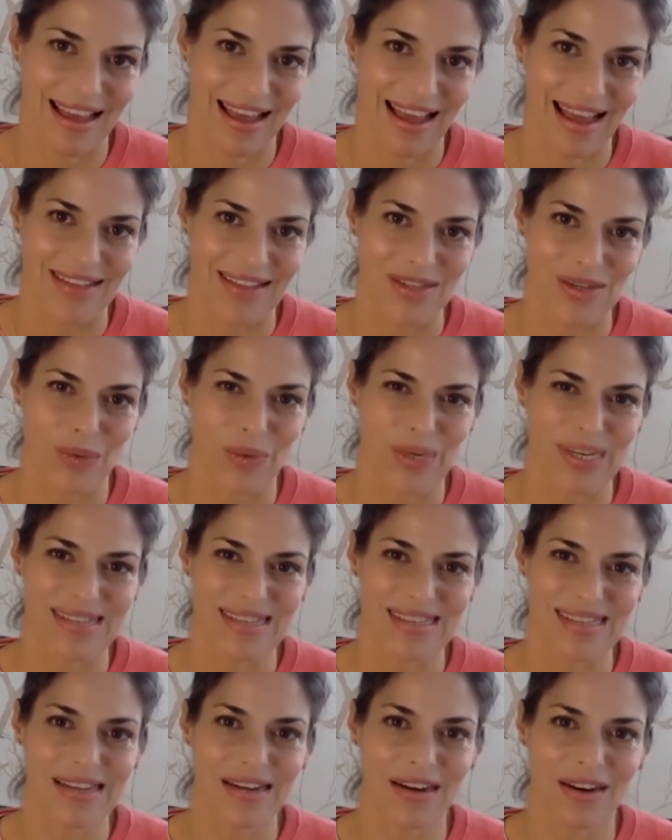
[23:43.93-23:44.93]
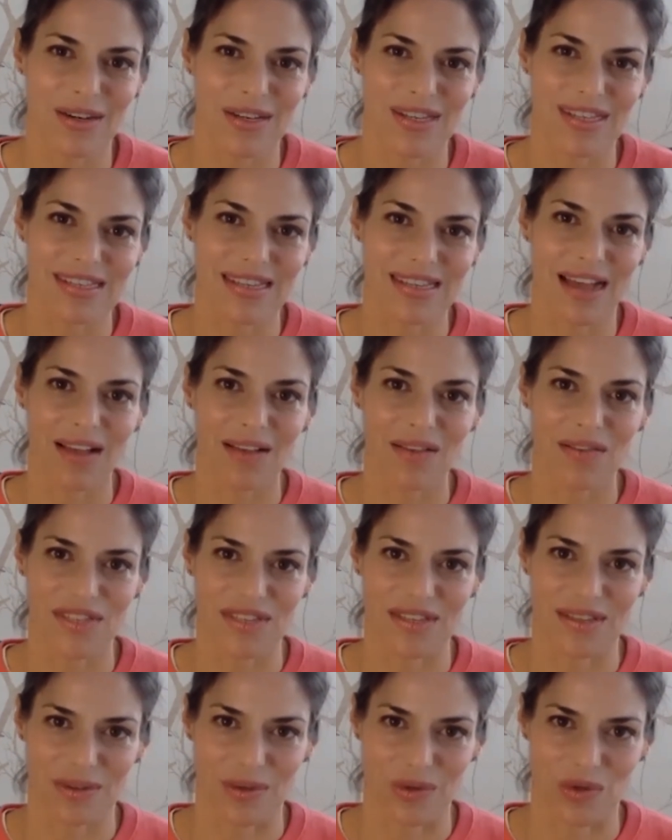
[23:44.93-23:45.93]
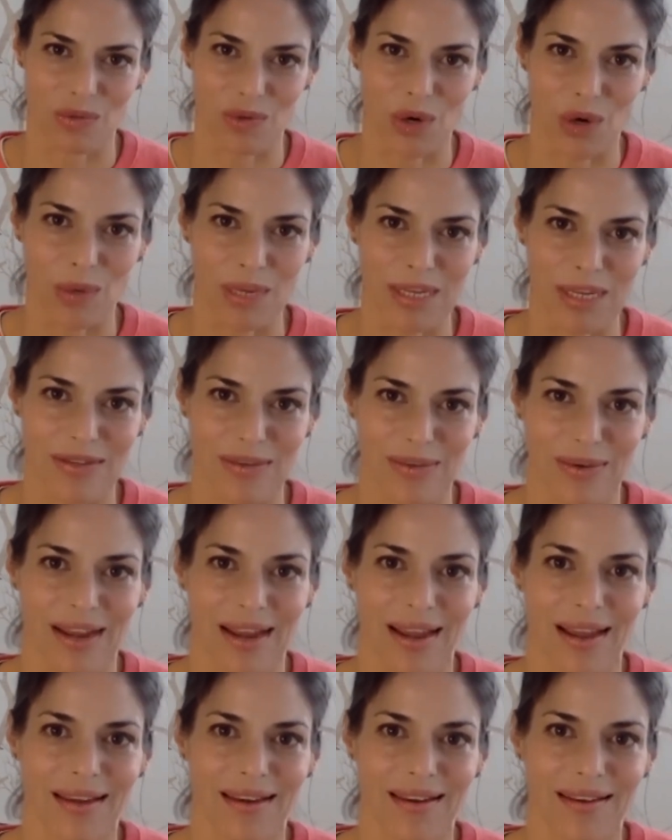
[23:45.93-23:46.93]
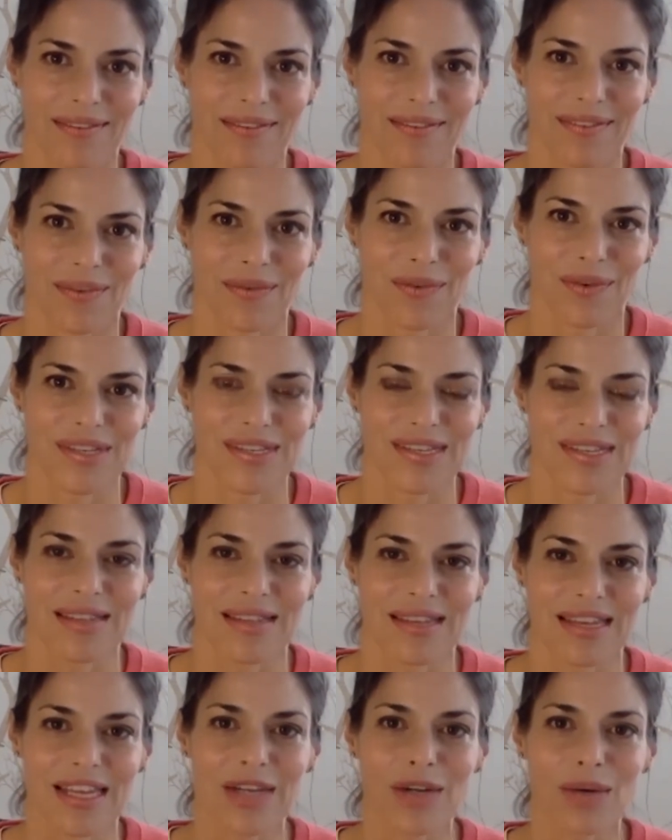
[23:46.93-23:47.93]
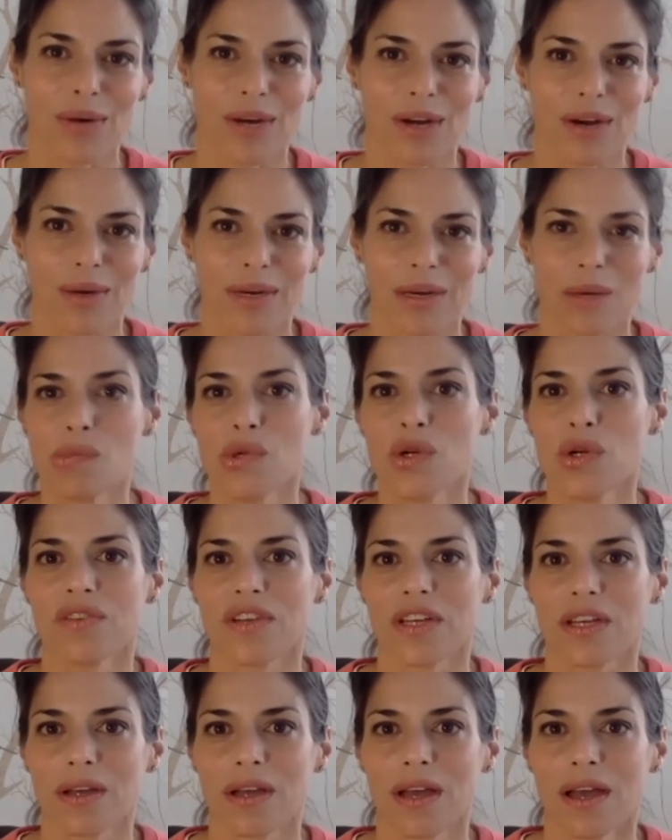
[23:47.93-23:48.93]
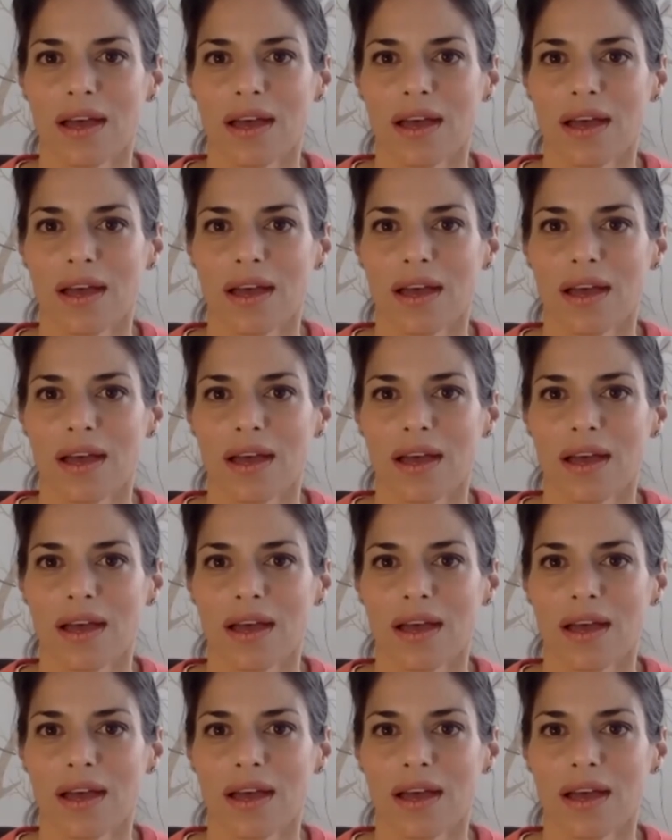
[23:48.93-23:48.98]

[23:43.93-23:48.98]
And so we see ourselves in those moments, right? If we see the hero in a movie,